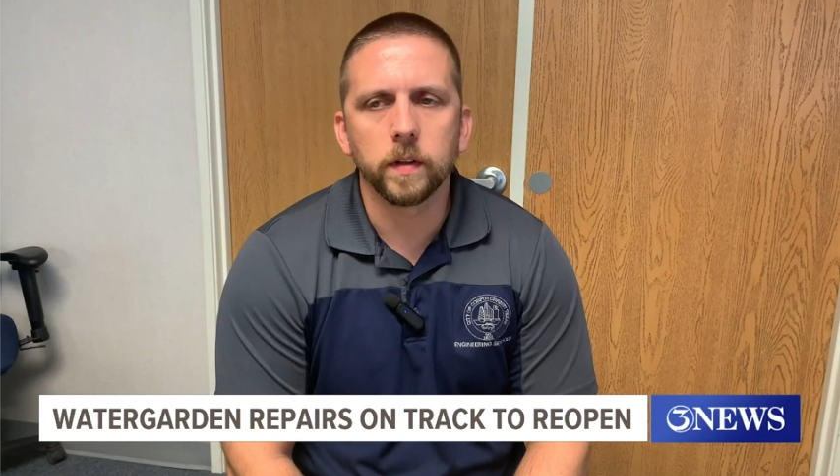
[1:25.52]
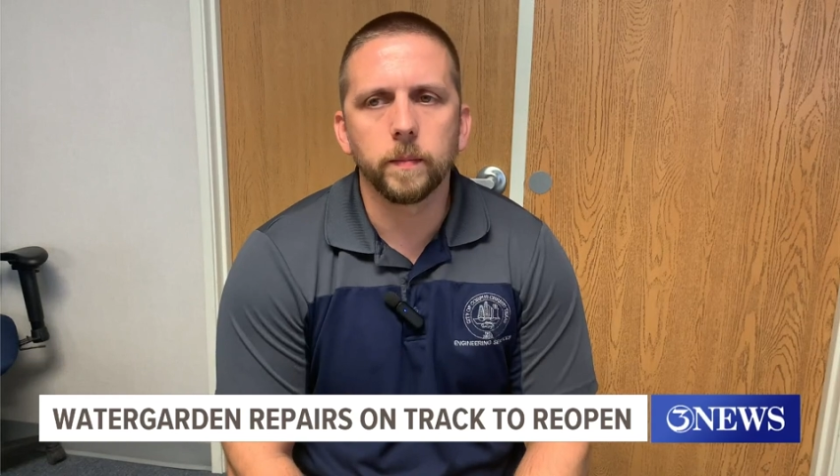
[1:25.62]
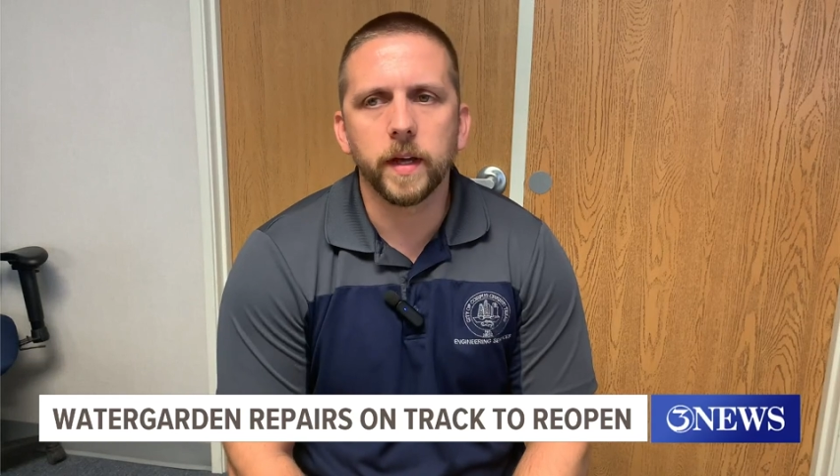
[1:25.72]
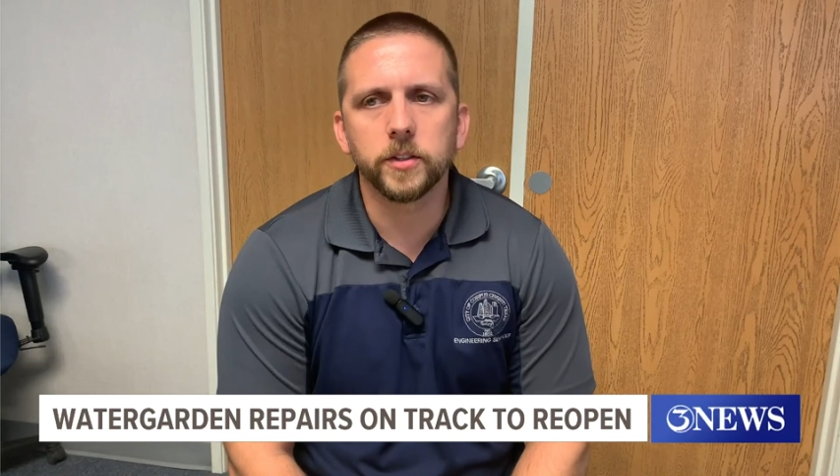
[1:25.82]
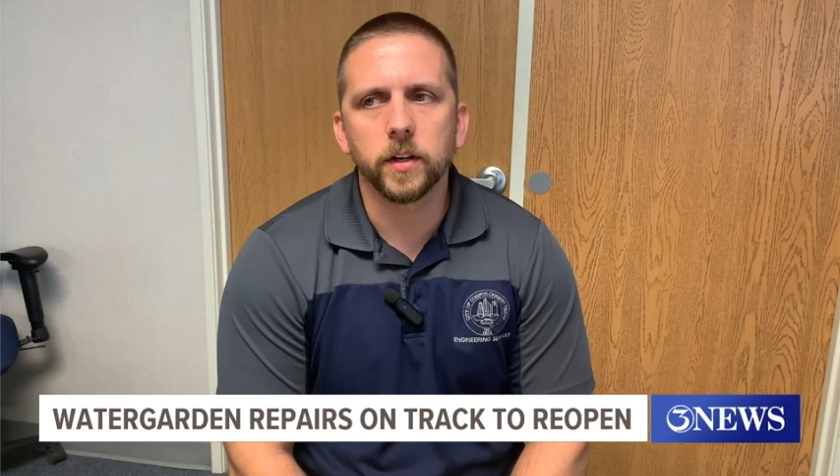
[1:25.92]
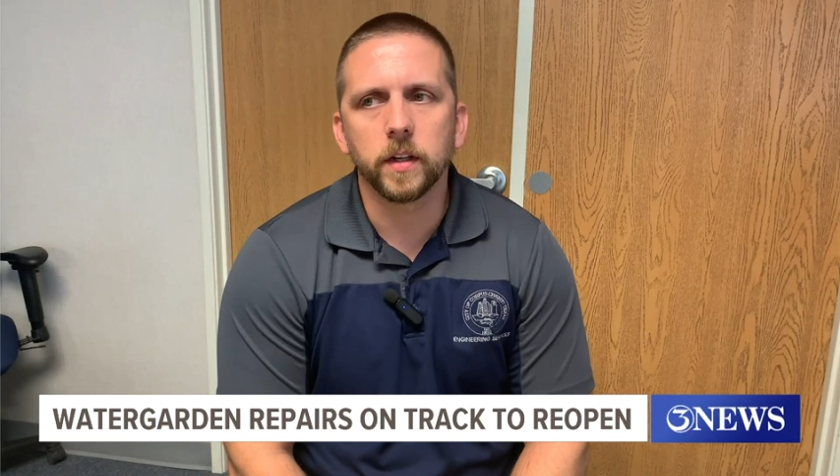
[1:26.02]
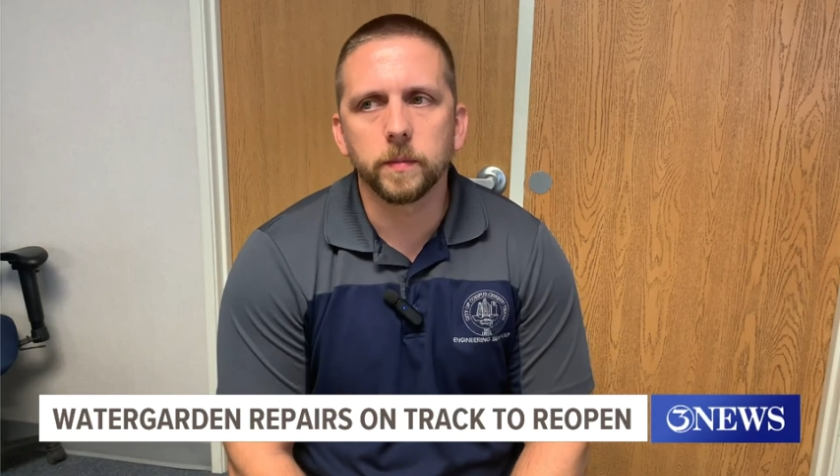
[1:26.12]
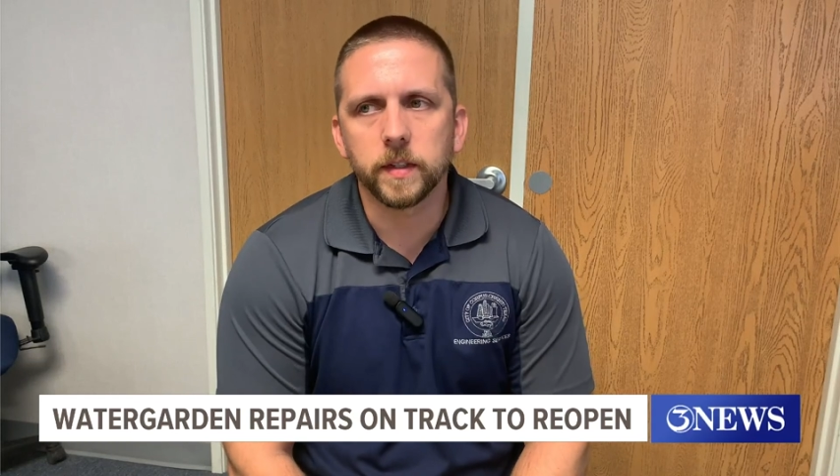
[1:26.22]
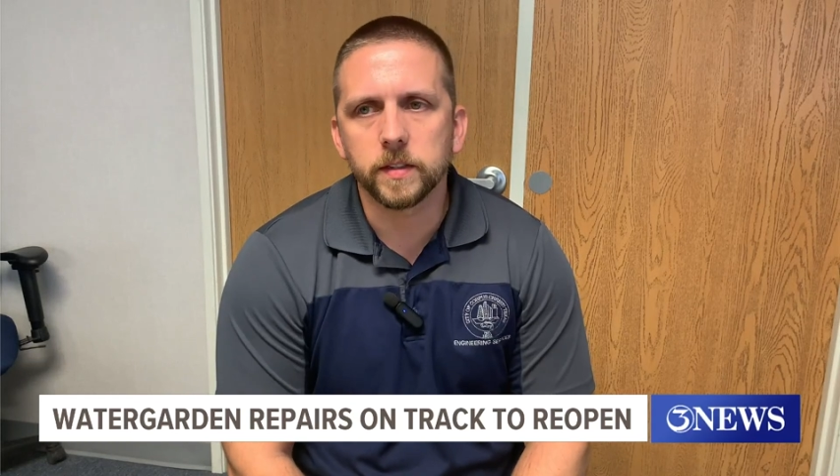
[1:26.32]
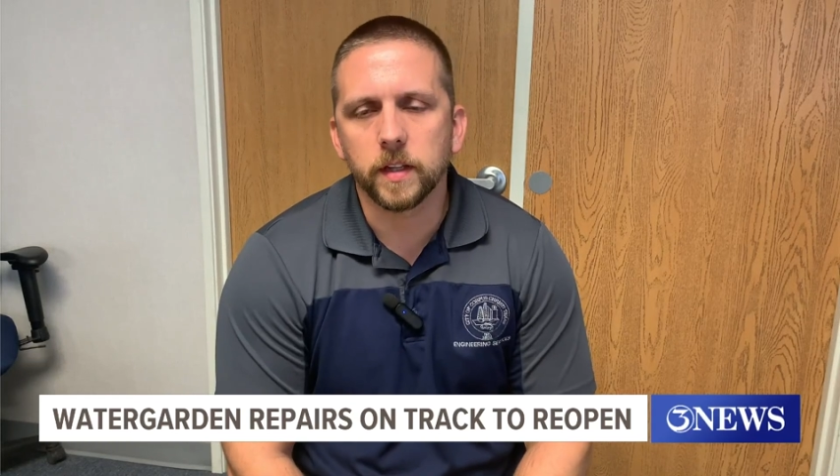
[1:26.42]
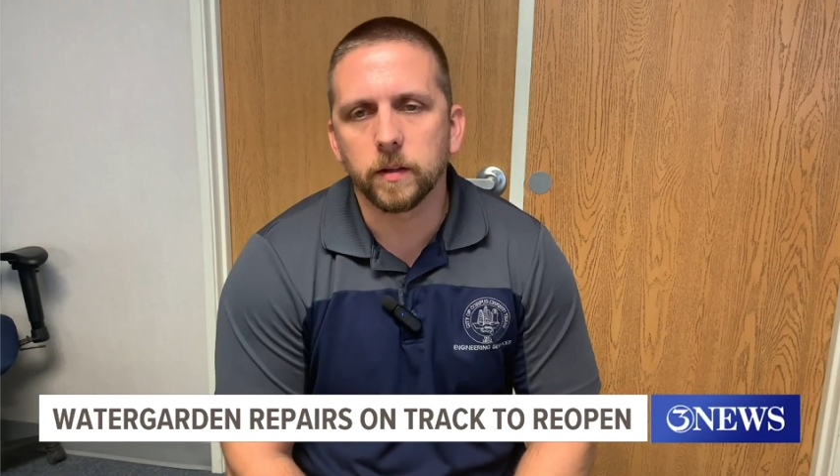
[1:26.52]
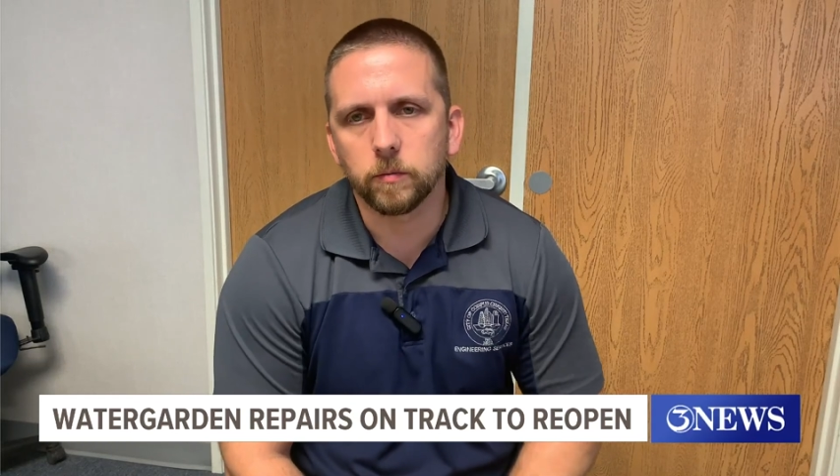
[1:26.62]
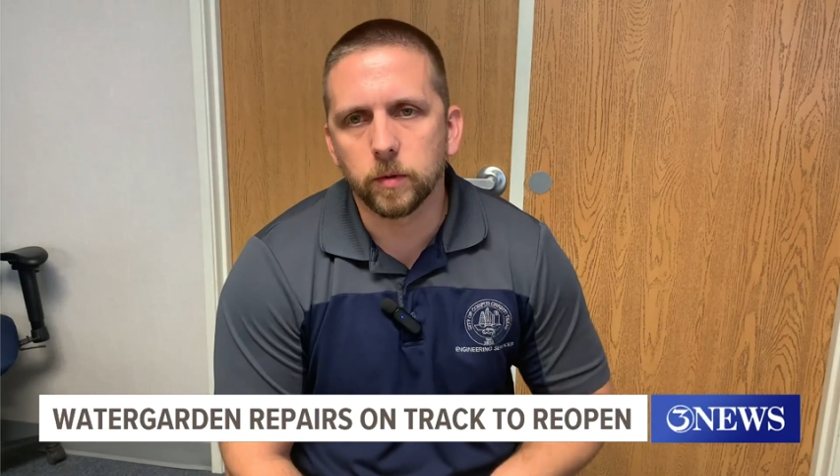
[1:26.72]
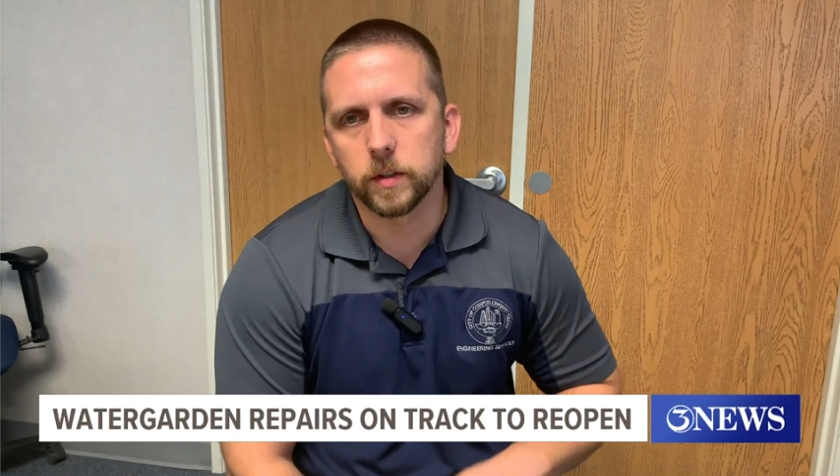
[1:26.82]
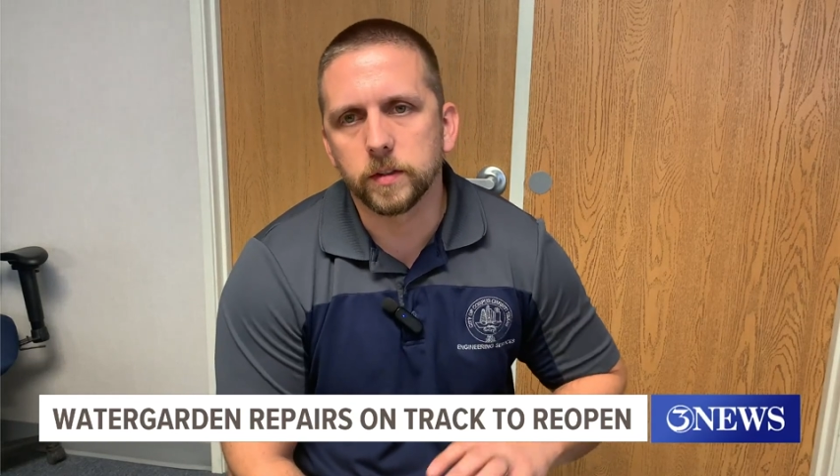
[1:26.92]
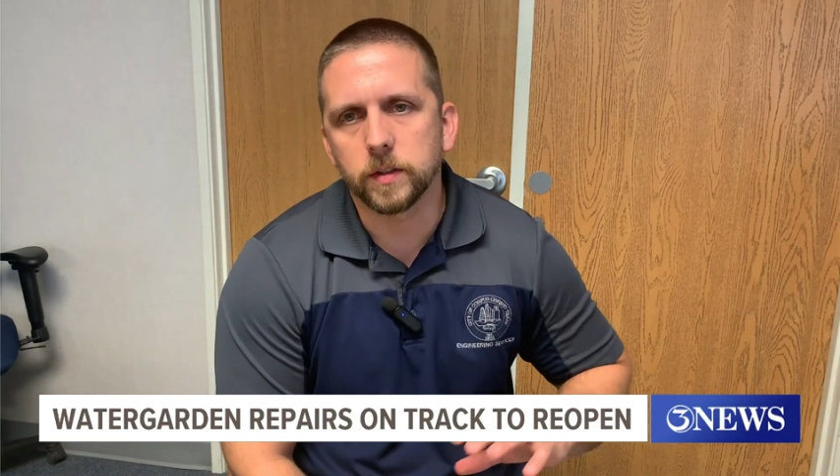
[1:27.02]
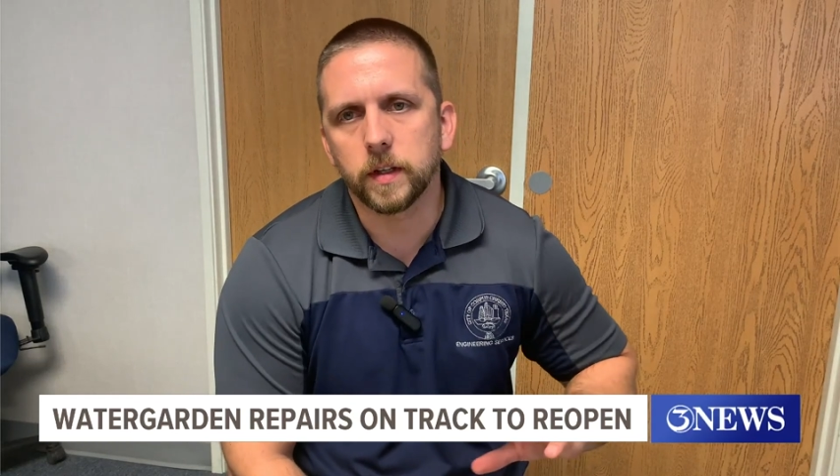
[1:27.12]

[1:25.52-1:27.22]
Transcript: of the major elements that was